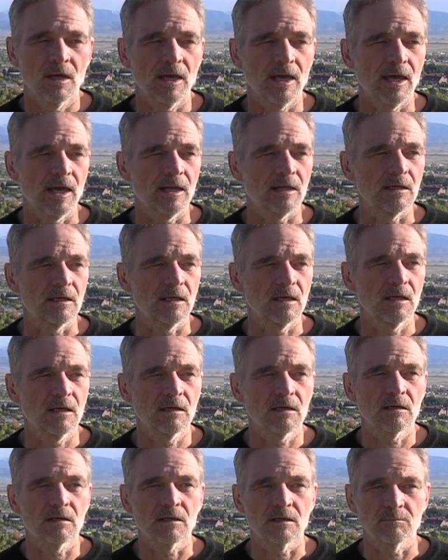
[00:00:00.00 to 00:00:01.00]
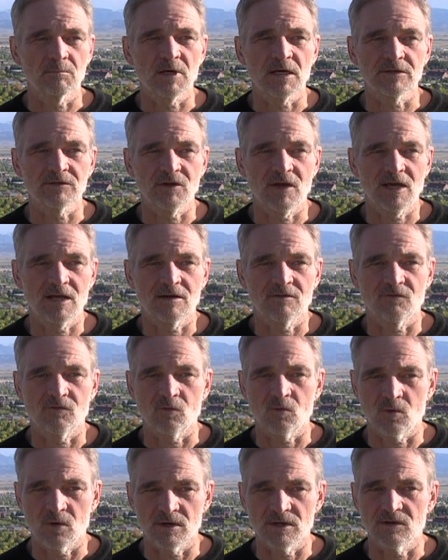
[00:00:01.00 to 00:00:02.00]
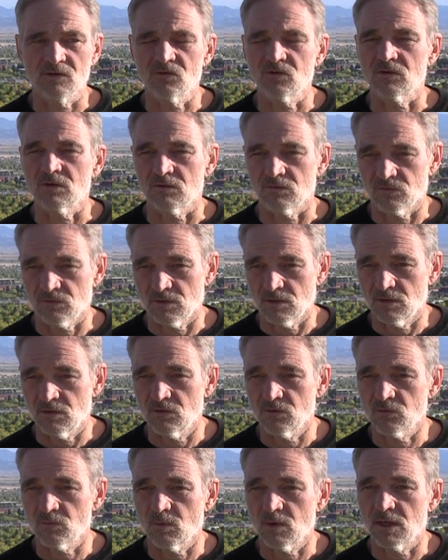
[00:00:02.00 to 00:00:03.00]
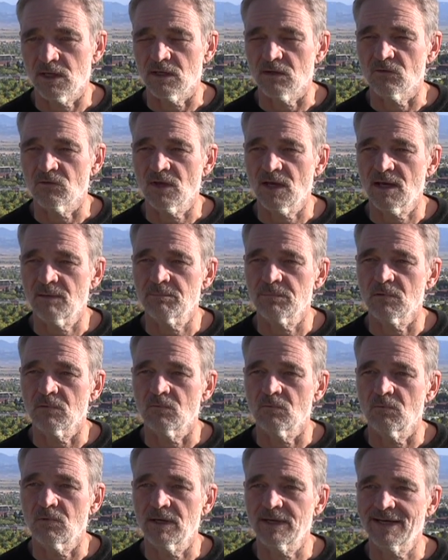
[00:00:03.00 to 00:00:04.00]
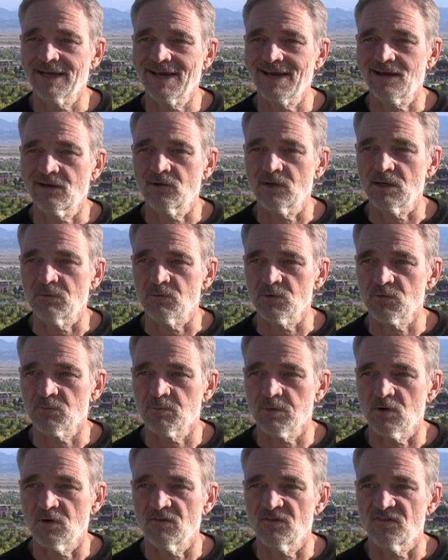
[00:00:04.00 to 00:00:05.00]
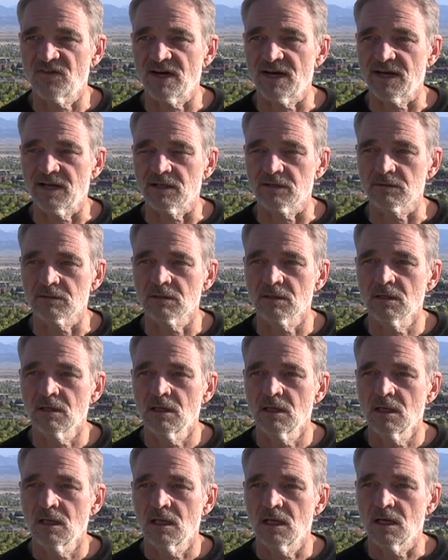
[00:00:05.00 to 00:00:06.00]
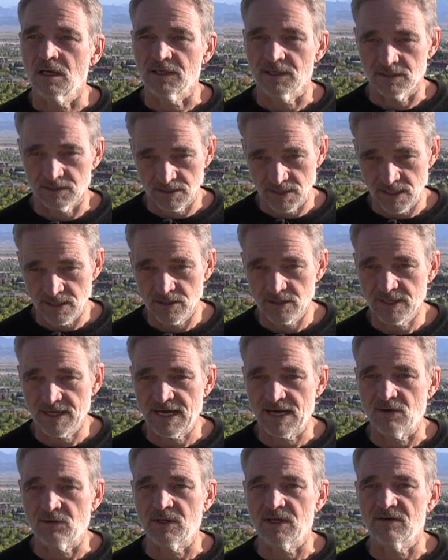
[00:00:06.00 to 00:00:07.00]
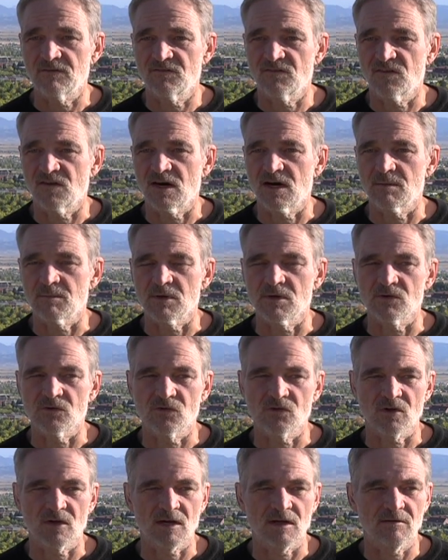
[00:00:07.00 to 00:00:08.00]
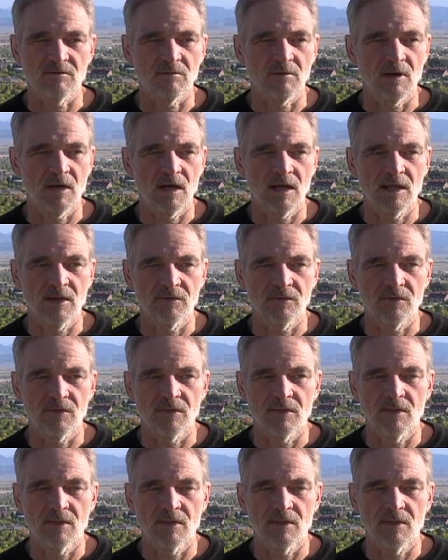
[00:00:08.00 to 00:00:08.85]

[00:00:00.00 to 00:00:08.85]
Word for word: And here in Montana, for instance, to use one example, one county was profiled, an entire county of farmers, and, I, and